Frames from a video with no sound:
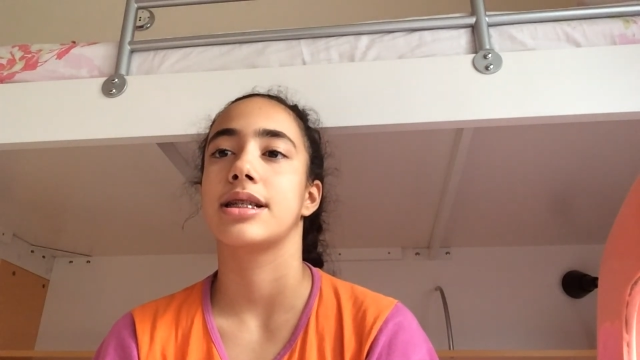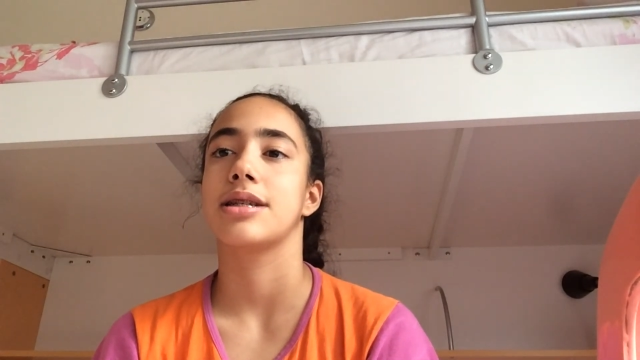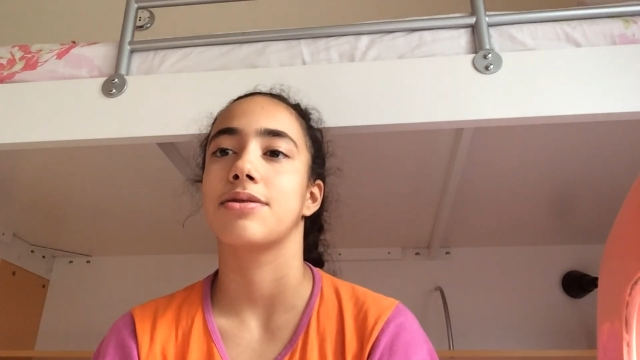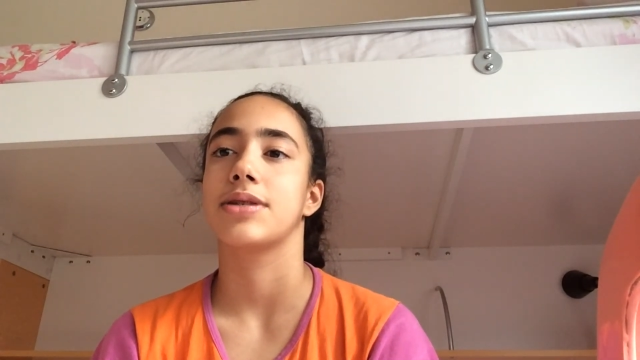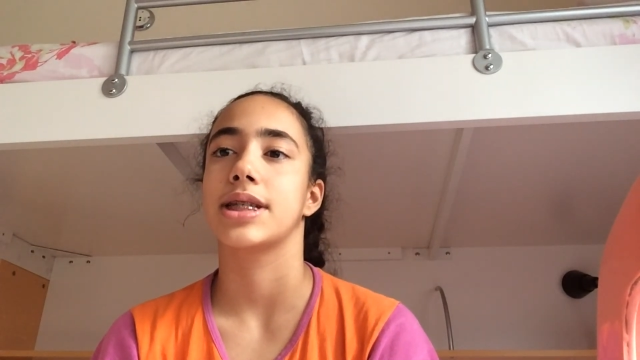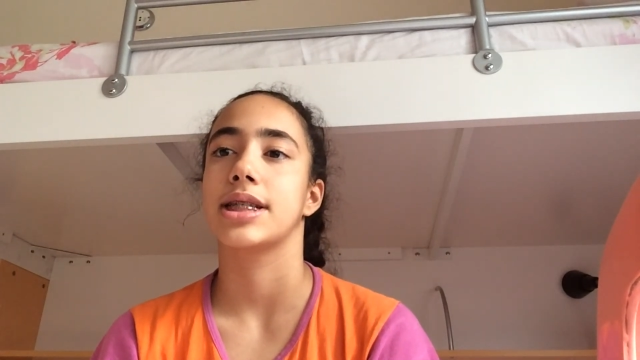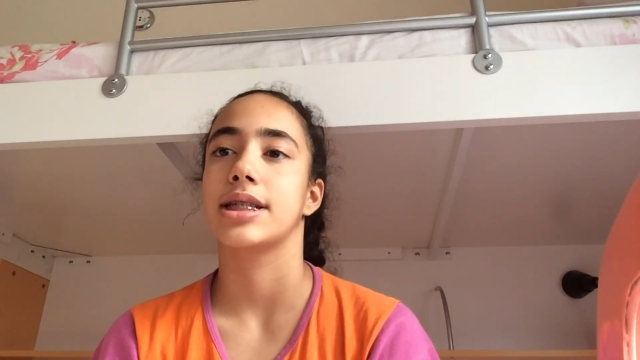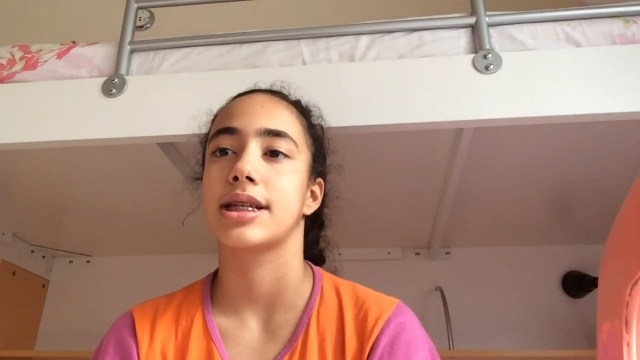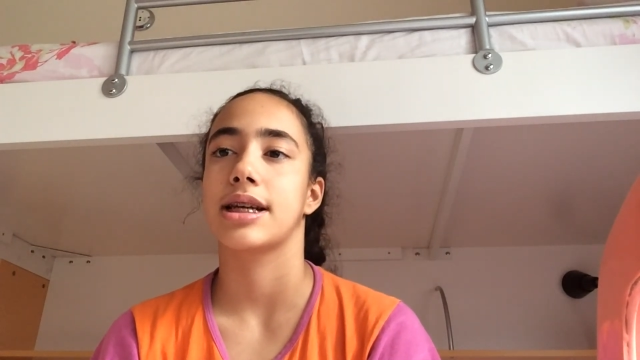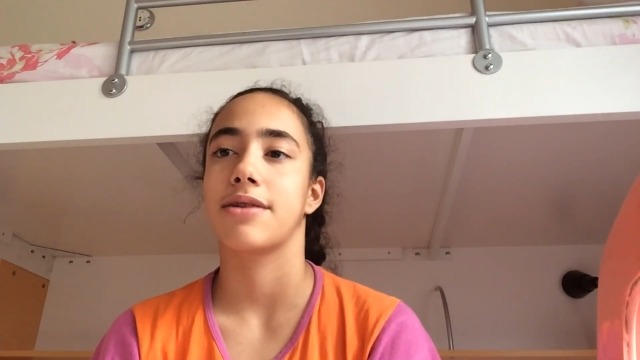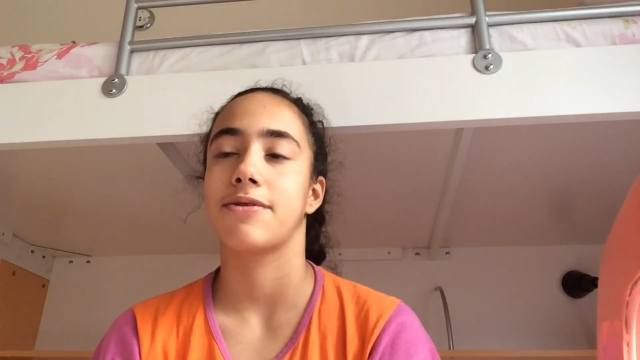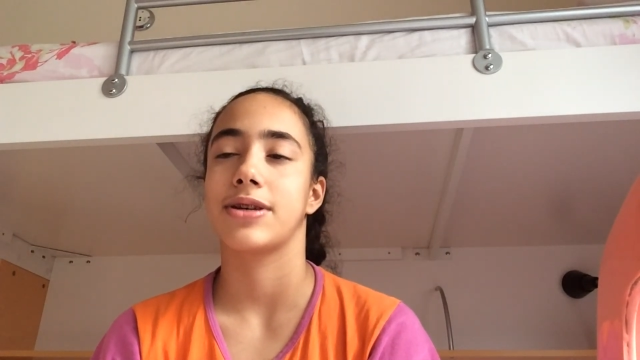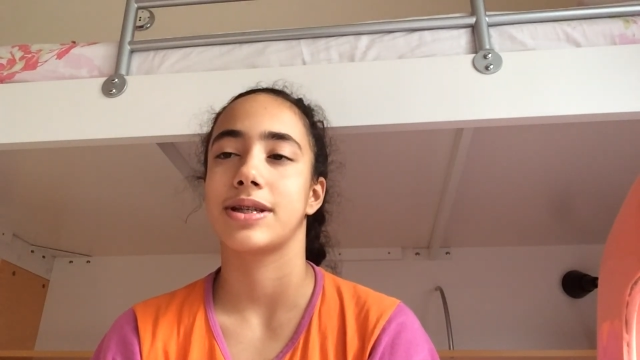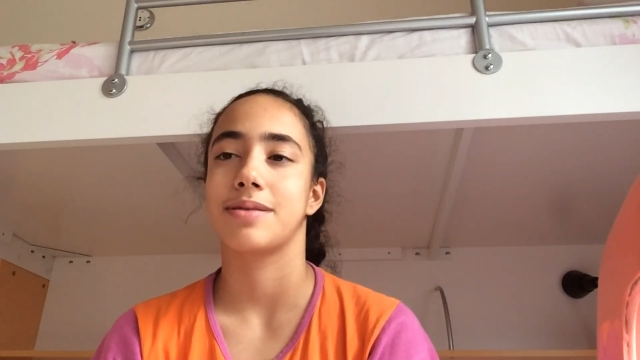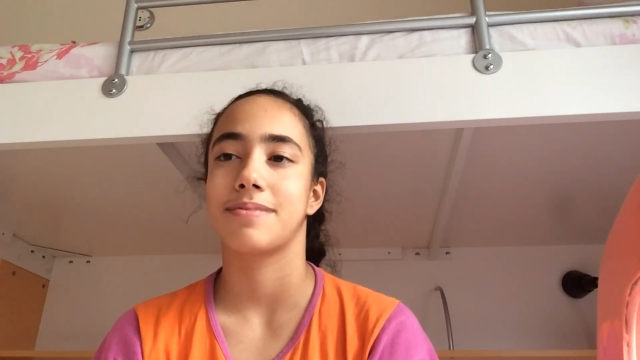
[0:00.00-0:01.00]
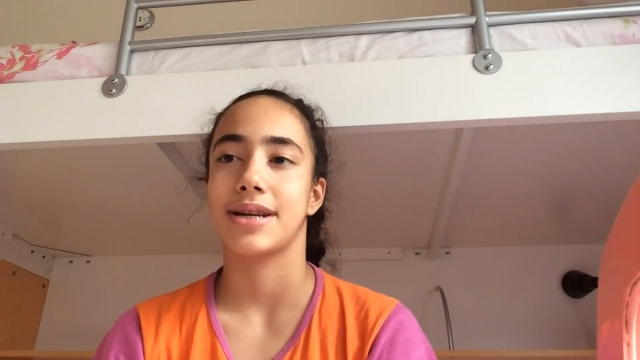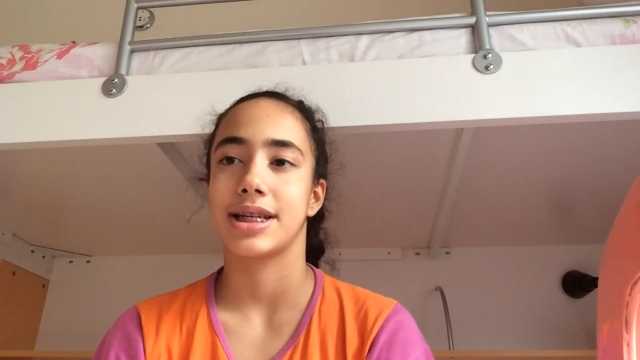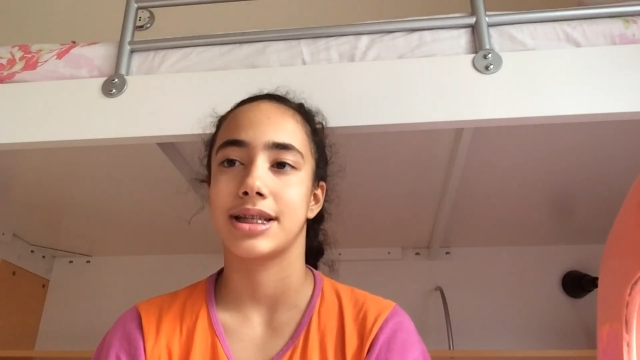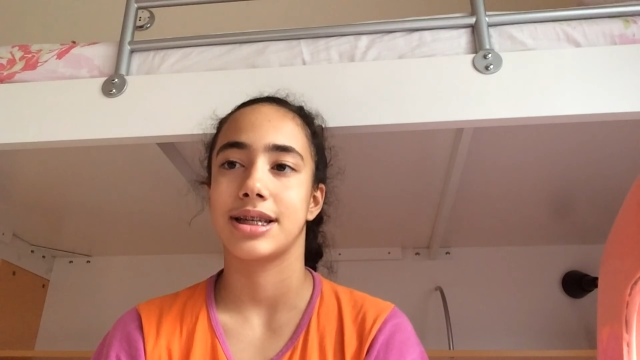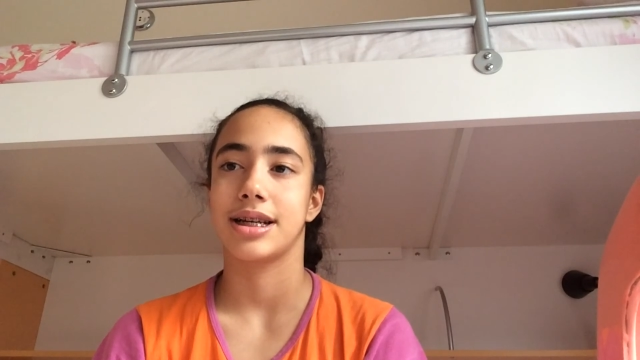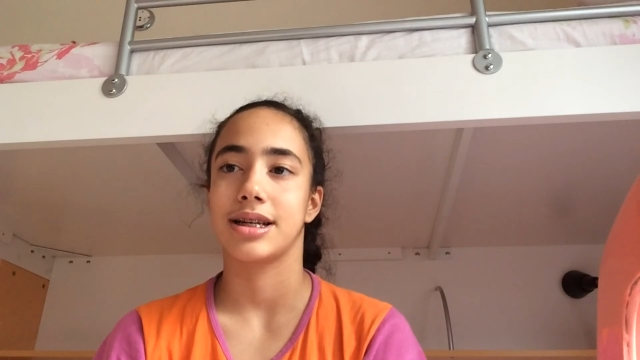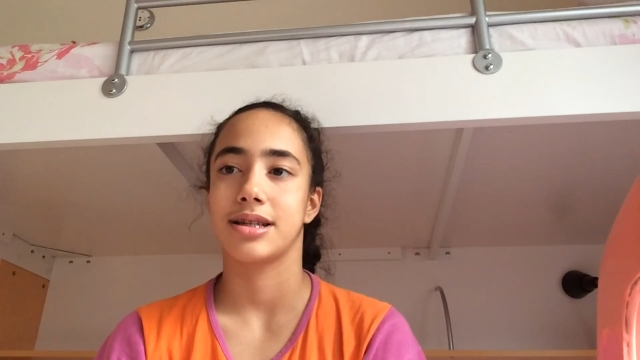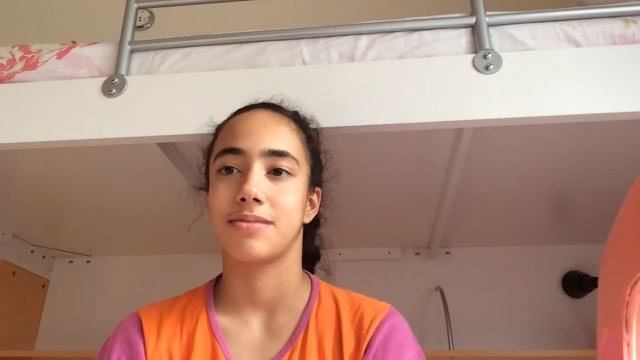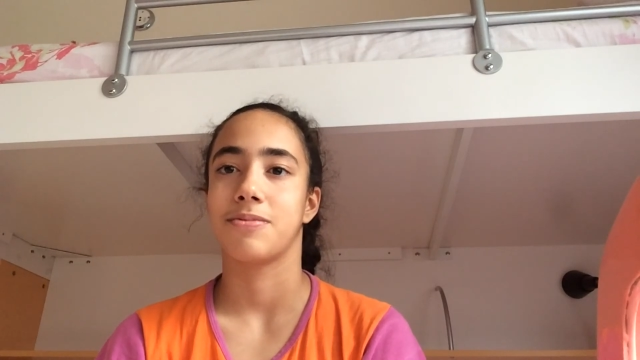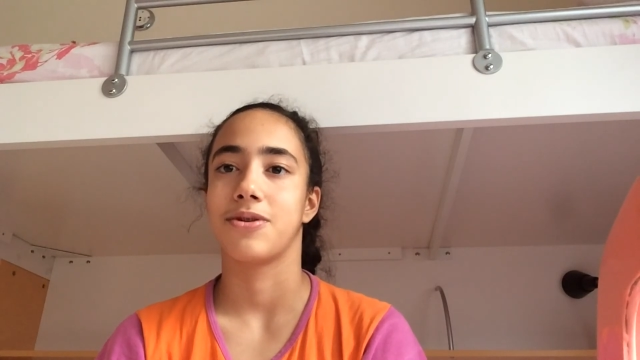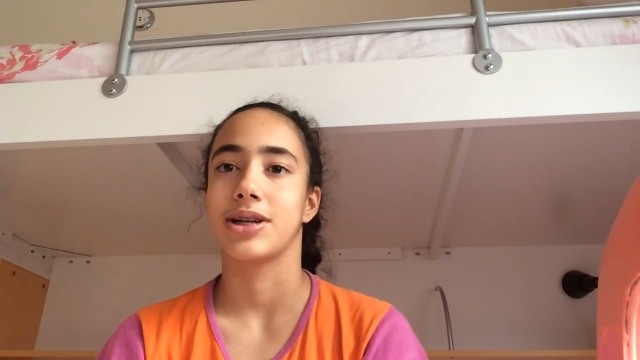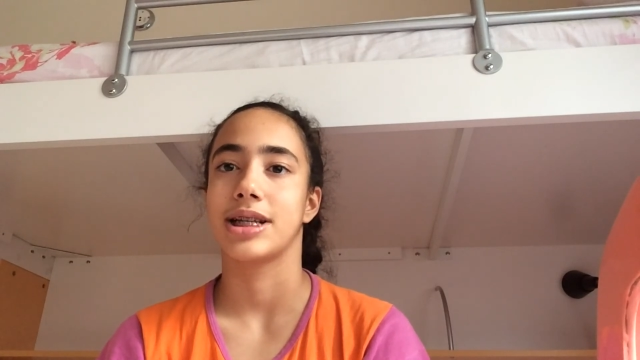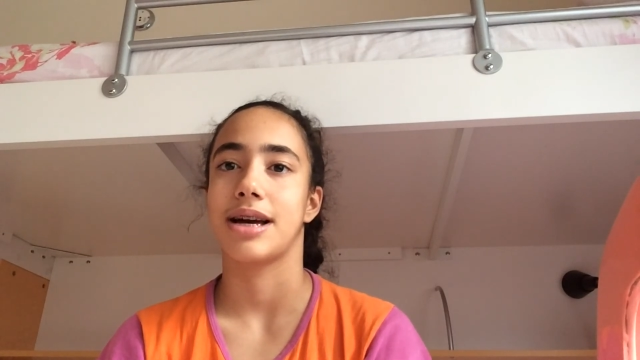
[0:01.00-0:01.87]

to use it to give his paintings more